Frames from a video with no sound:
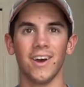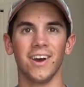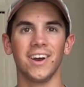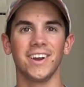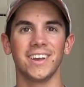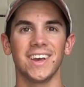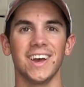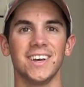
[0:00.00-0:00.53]
All
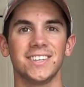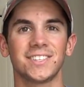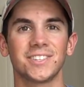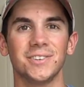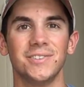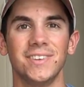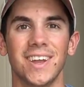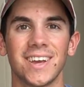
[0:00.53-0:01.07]
right, guys,
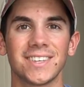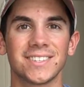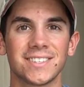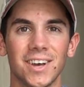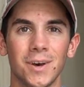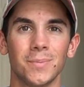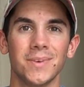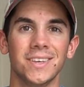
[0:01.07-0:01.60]
so next
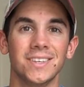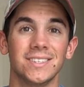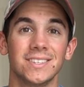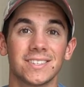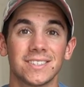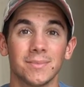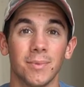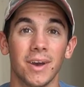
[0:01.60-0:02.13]
up
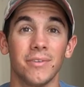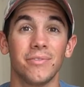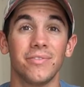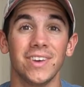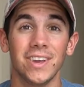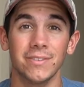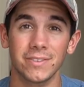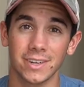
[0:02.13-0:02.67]
is my
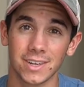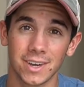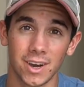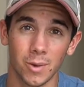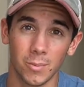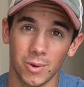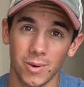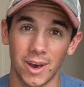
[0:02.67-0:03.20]
favorite
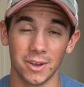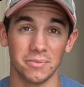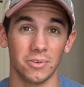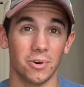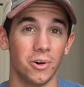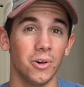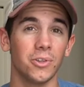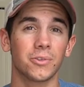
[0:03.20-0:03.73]
combo out of
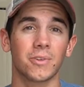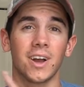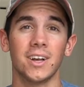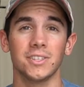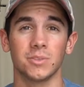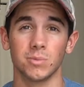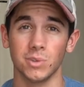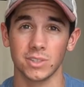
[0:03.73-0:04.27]
all the
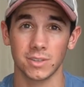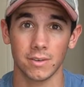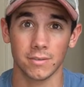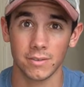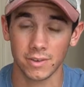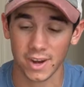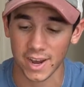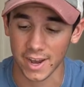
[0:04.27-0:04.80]
rods and reels I've
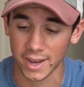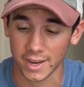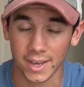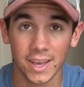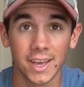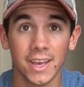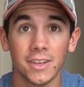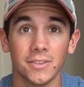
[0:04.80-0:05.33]
ever had.
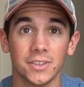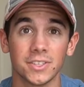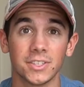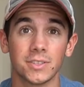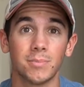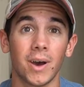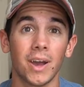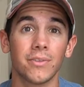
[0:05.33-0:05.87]
This
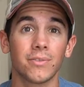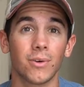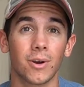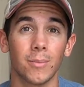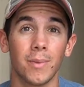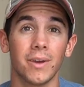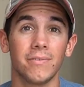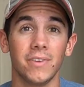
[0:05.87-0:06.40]
is by
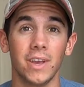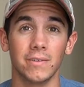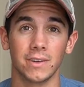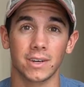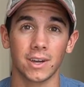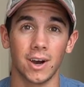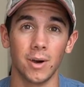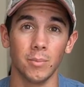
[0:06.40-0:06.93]
far my
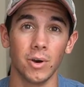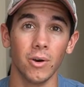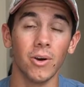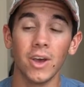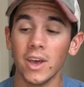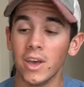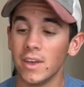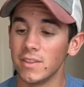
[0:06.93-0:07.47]
favorite combo.
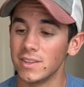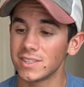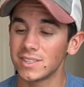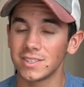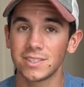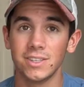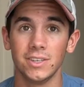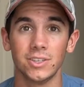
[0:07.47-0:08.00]
This
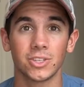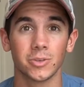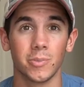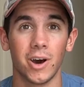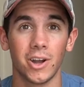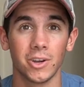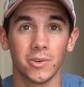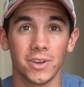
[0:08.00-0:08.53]
is the
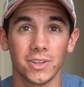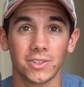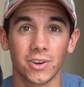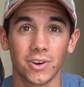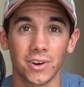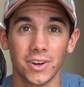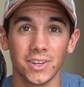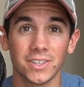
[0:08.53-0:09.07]
Shimano
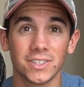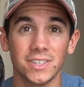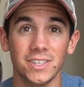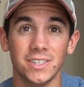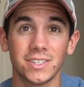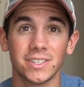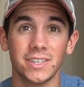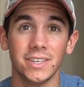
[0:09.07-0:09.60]
Antares
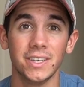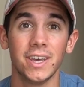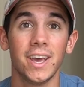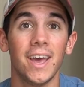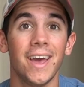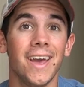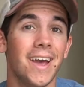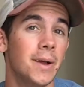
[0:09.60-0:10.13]
DC
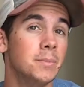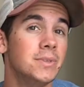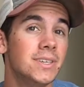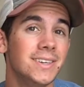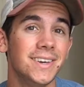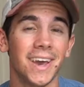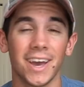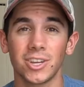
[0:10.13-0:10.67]

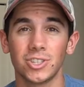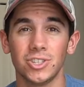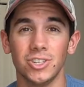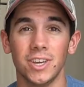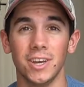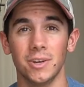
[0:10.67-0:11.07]
MD XG.